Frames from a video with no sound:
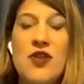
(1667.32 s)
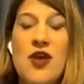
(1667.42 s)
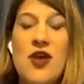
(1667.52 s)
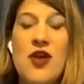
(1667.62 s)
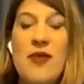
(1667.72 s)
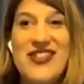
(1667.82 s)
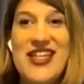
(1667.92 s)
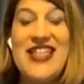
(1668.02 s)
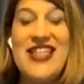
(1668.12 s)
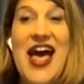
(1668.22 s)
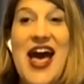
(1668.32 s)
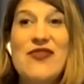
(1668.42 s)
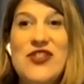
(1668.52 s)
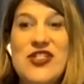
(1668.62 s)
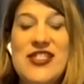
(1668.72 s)
Michael says
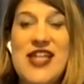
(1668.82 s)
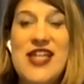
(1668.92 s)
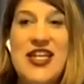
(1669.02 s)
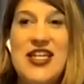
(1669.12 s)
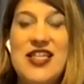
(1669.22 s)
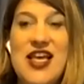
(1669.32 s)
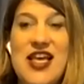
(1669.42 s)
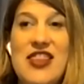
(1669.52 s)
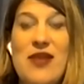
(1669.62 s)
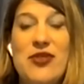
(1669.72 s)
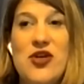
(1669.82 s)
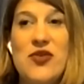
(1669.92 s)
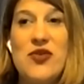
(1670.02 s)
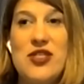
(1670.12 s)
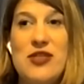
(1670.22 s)
after studies, they're
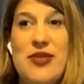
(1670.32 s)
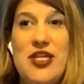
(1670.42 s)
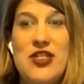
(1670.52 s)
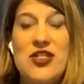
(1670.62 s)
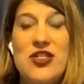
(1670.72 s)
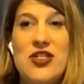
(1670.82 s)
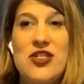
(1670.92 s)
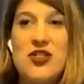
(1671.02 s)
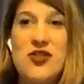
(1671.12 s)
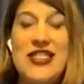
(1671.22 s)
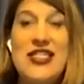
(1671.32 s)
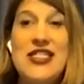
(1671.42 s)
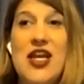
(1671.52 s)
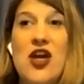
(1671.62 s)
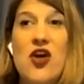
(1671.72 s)
able to go to the beach. So
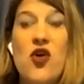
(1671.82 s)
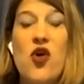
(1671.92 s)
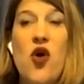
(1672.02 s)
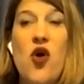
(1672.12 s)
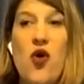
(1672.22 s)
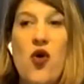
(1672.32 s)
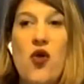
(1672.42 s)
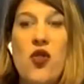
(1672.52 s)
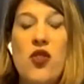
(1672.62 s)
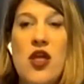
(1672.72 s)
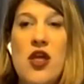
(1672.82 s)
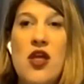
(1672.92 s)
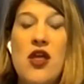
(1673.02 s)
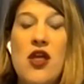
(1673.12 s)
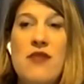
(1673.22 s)
that's setting a goal
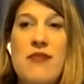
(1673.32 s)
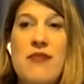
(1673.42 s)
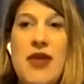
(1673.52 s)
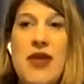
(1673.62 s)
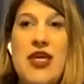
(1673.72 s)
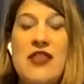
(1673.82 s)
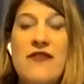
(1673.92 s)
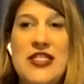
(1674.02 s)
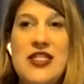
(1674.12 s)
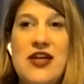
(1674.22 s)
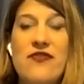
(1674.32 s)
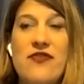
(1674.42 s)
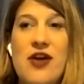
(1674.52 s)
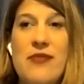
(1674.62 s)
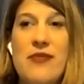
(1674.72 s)
and making the fun stuff
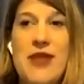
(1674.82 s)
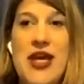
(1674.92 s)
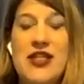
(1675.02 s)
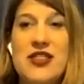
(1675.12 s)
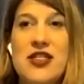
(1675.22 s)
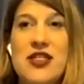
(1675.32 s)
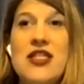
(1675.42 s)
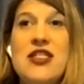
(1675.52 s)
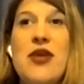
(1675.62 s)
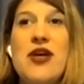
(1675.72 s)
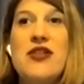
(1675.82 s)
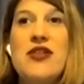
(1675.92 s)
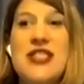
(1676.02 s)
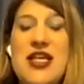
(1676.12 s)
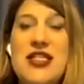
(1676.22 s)
come next. Someone
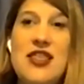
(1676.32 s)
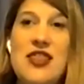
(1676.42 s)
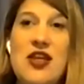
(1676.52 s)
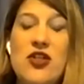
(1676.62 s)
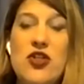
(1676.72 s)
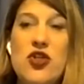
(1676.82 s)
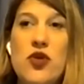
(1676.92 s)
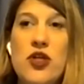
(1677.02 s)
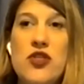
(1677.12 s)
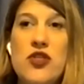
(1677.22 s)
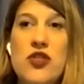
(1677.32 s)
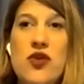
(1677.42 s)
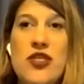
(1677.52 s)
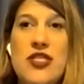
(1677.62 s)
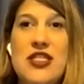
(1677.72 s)
else says that their chores are
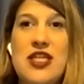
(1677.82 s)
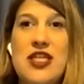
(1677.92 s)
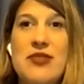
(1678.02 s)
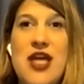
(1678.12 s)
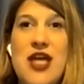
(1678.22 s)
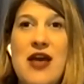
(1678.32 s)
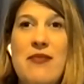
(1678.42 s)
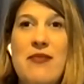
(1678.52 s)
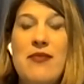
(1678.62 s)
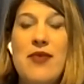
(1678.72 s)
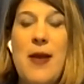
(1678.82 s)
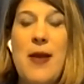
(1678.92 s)
always at the same time.